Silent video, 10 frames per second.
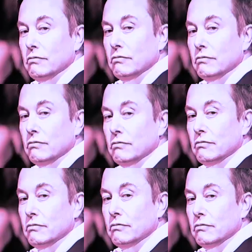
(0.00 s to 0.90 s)

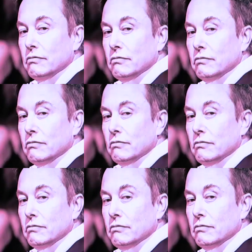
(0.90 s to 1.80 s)

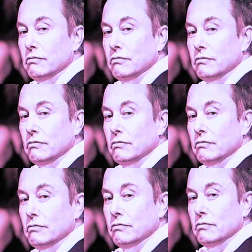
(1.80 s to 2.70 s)

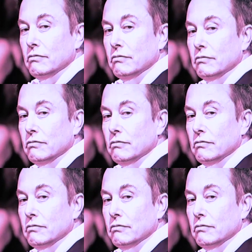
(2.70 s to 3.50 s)
[no speech]